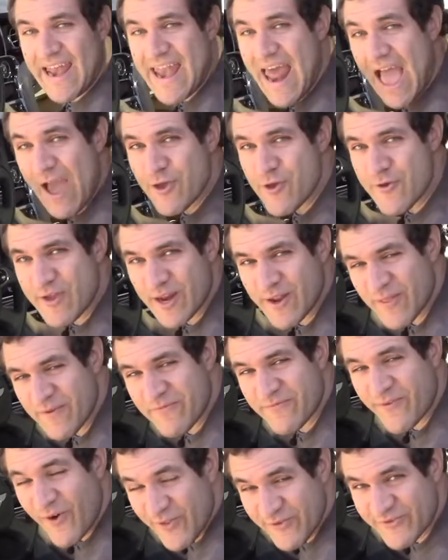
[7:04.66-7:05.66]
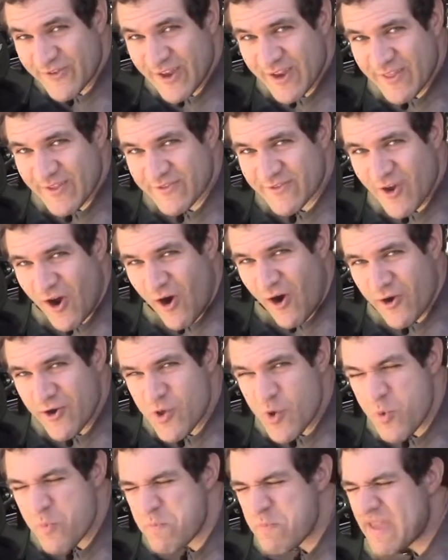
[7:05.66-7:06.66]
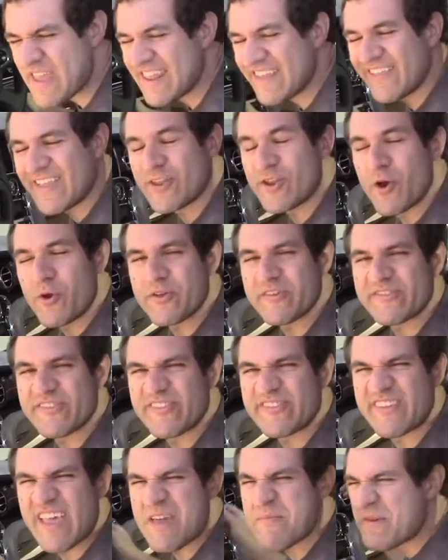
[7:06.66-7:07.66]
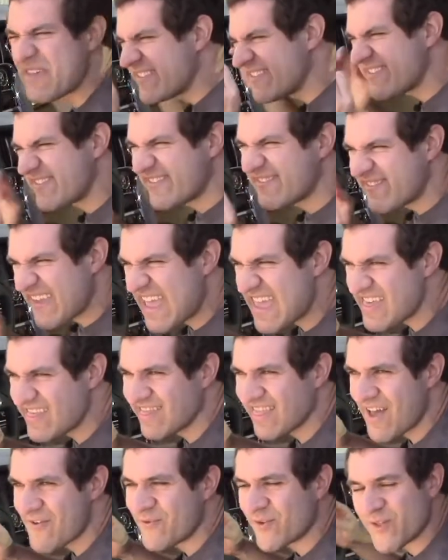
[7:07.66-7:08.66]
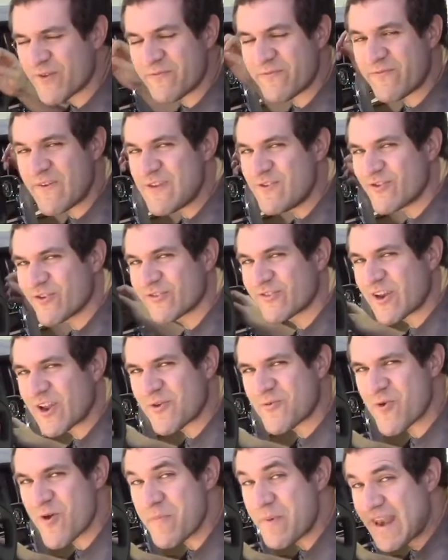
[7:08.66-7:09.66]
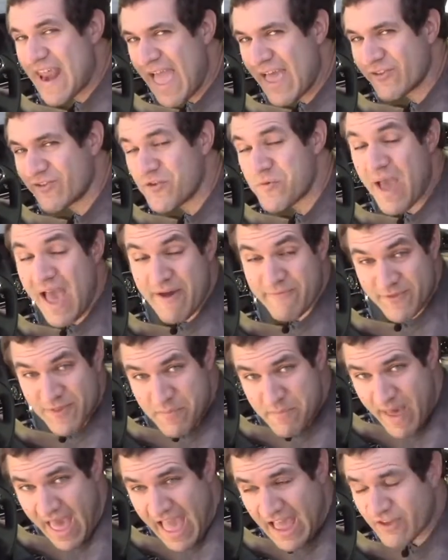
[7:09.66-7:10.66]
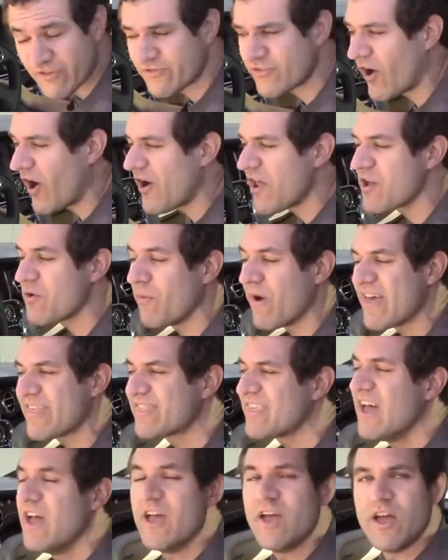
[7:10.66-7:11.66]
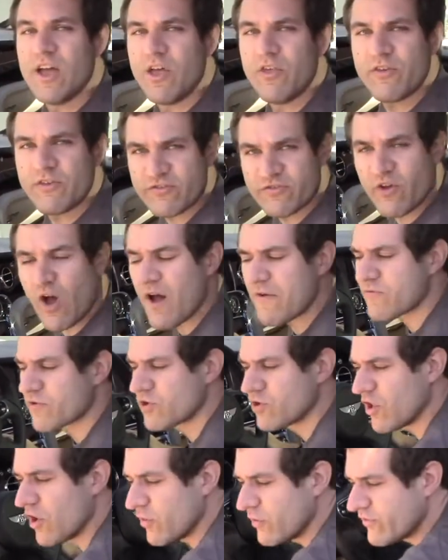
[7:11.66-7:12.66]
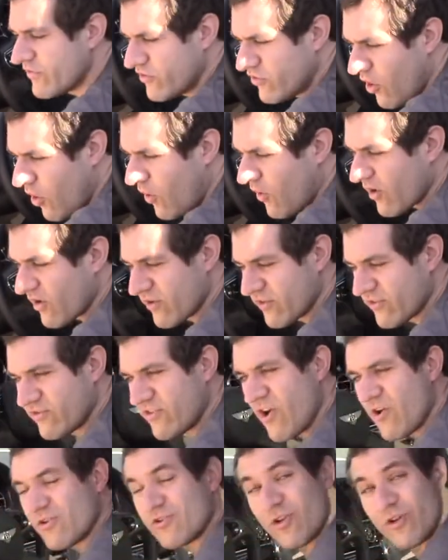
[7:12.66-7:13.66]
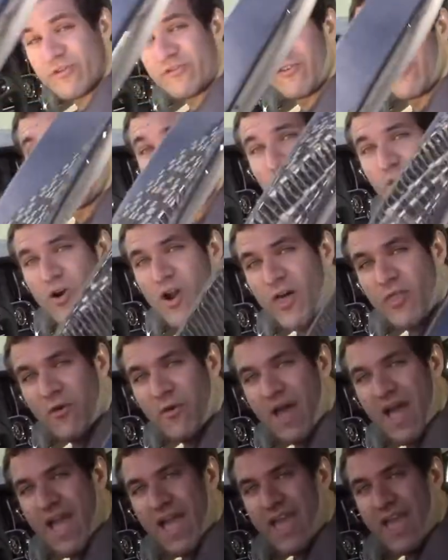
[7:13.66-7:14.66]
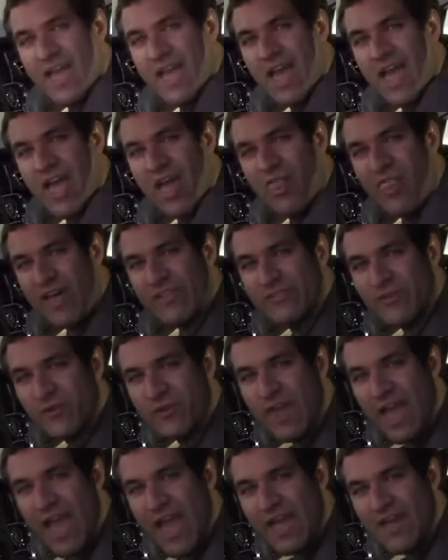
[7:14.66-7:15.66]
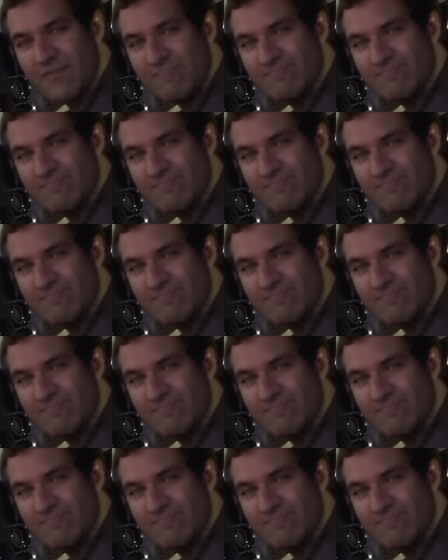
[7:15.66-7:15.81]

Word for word: Now, you get in the front seat of this car and you immediately notice the same insane level of features and equipment as you have in the back, starting with the soft closed doors. Don't close your door all the way? That's okay.